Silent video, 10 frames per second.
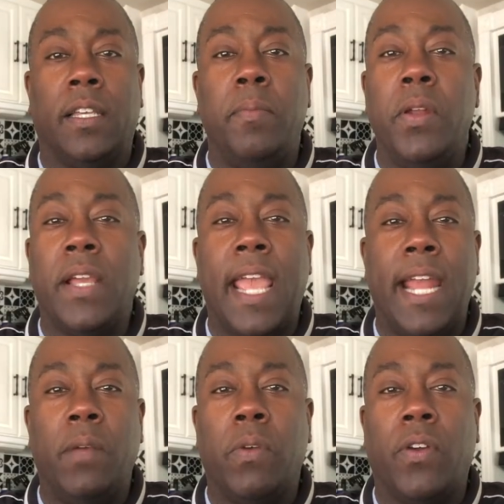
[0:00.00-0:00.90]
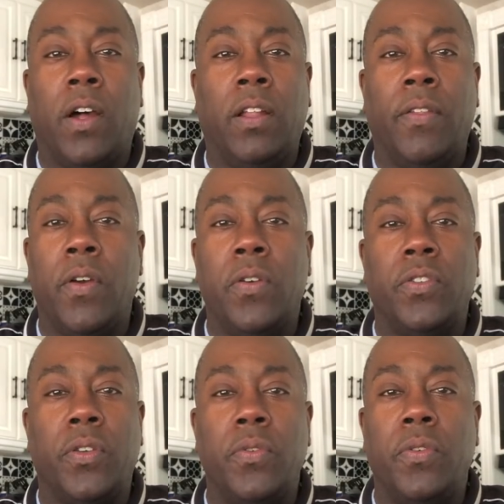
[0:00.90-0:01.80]
Communicating with all of
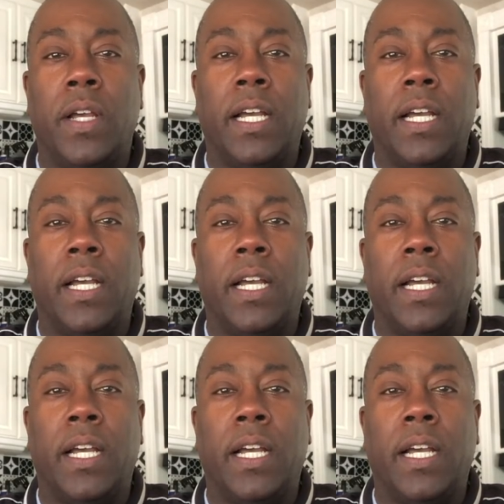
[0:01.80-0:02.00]
those who